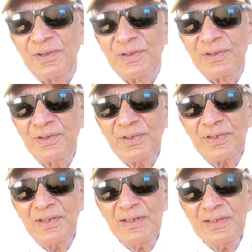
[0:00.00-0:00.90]
He
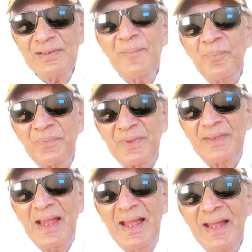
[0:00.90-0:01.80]
says
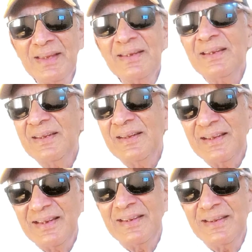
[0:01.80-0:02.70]
that
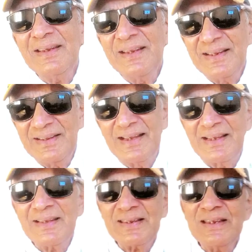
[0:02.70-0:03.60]
he
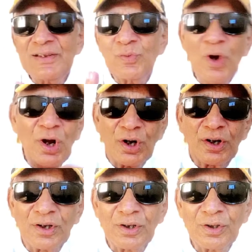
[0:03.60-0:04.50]
does his
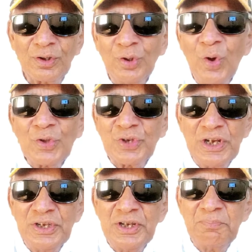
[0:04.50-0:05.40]
work. No
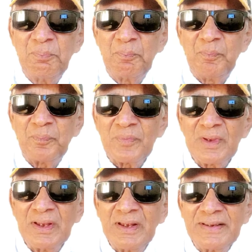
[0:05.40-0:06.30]
change in
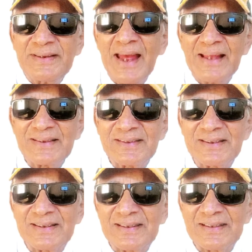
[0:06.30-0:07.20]

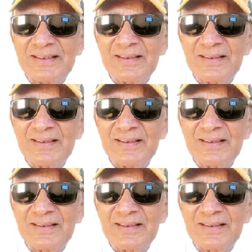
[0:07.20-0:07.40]
tense.